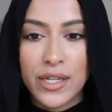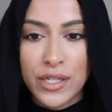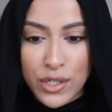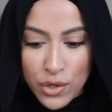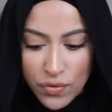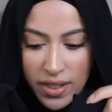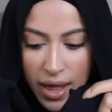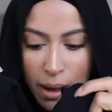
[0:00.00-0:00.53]

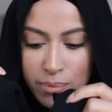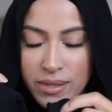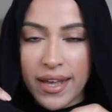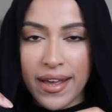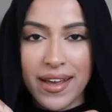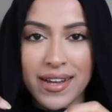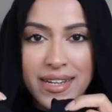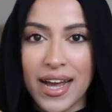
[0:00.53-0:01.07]
two flaps
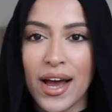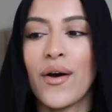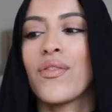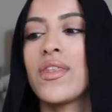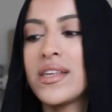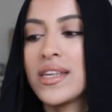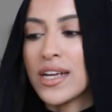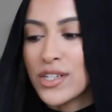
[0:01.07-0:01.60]

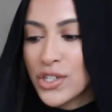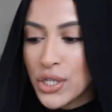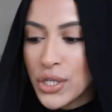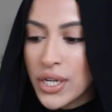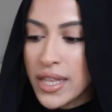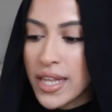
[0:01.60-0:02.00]
down the center.